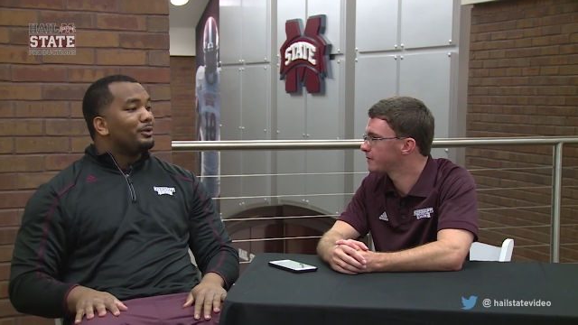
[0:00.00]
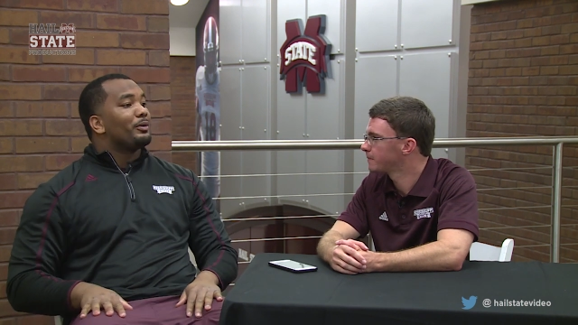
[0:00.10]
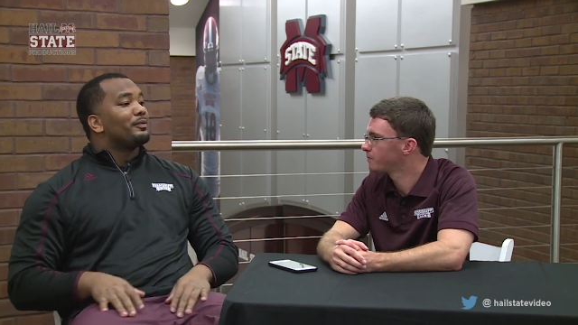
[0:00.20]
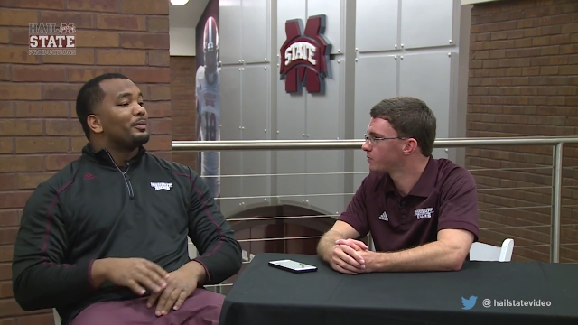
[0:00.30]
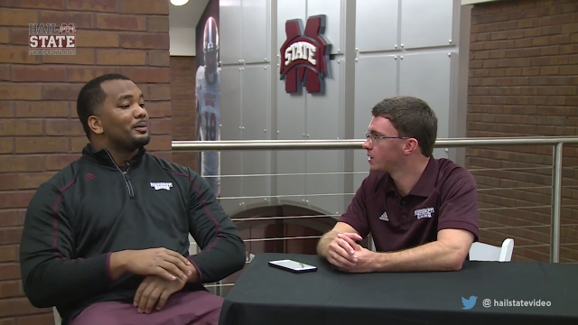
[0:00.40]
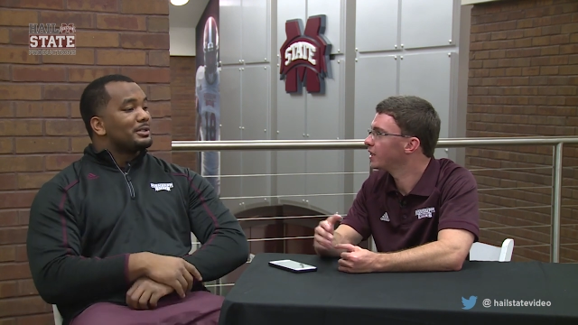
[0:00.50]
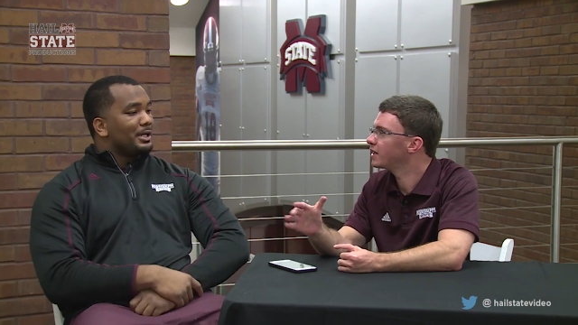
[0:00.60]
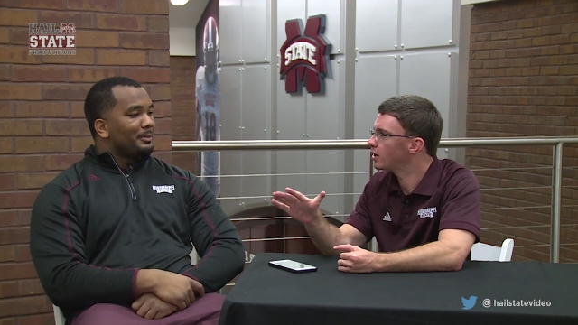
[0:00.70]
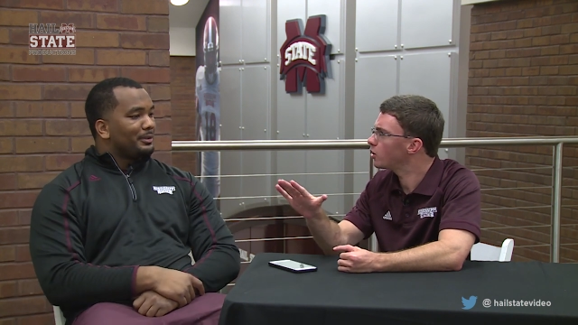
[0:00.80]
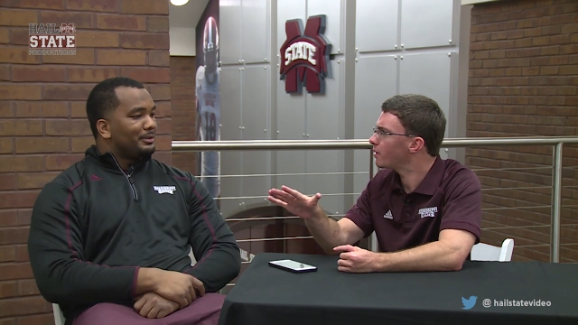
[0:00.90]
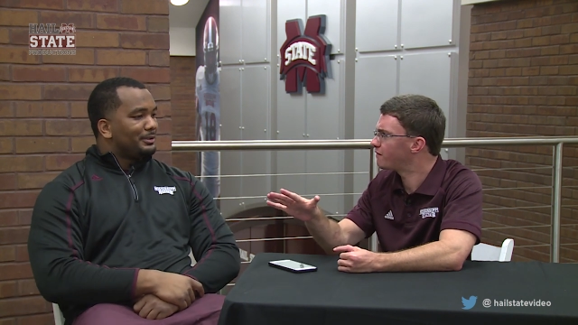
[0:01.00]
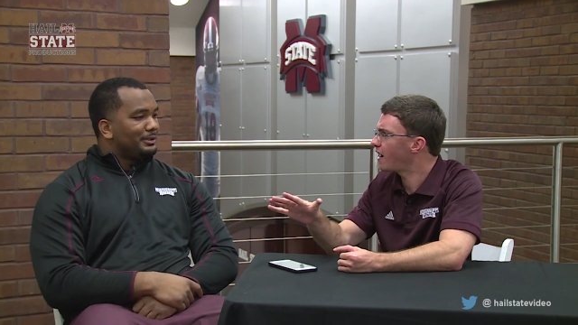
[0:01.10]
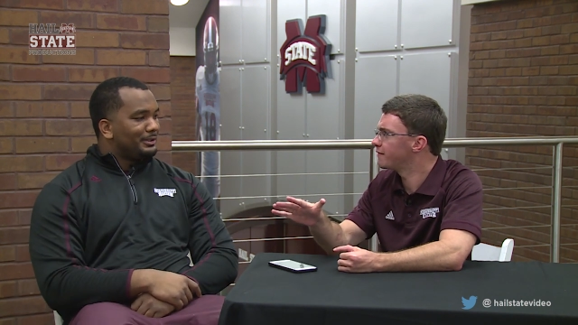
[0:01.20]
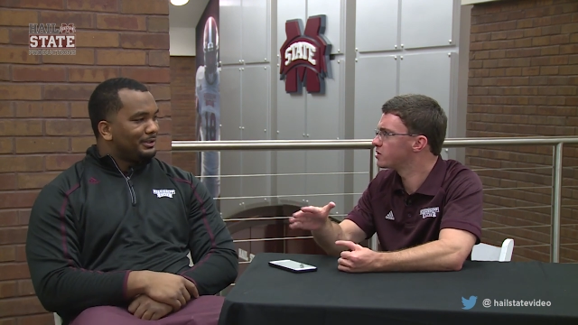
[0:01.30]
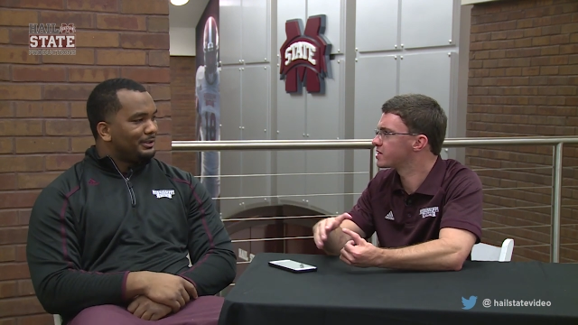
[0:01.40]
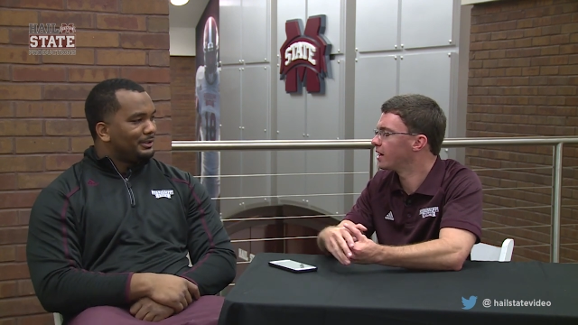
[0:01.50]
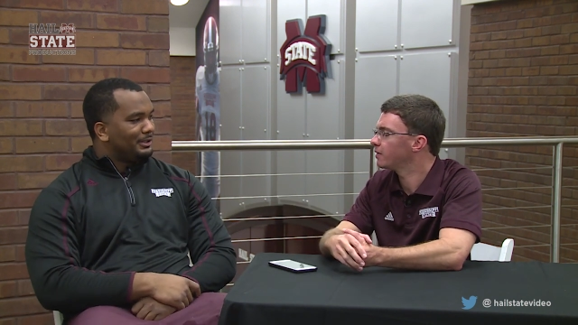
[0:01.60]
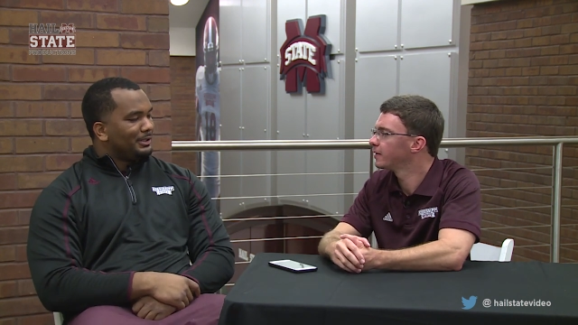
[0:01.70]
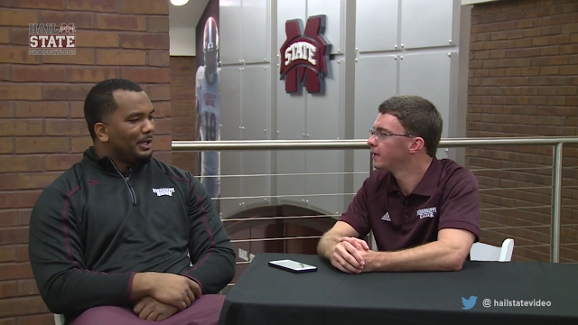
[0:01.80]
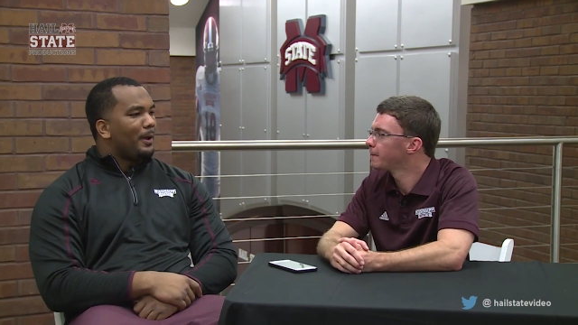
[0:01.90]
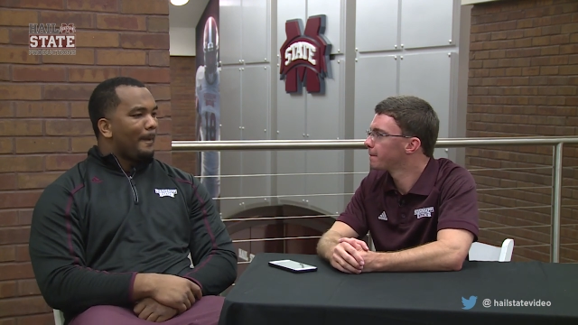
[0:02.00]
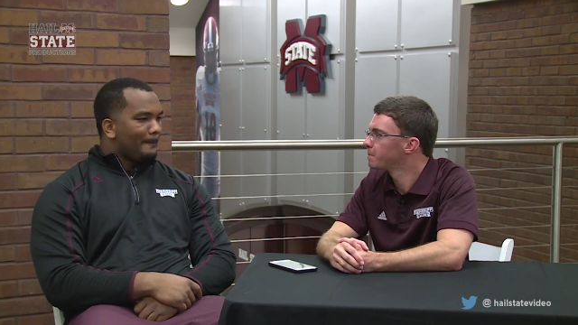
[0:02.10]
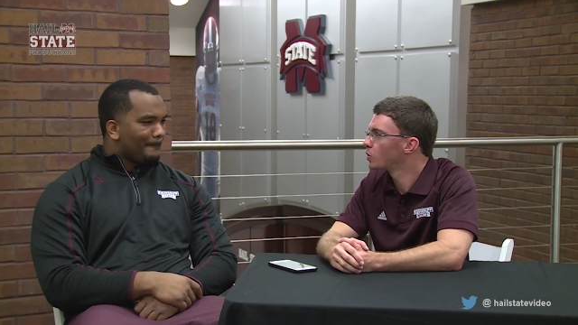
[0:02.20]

Speaker 1: Getting ready for retirement. They're about five years out. Uh-huh.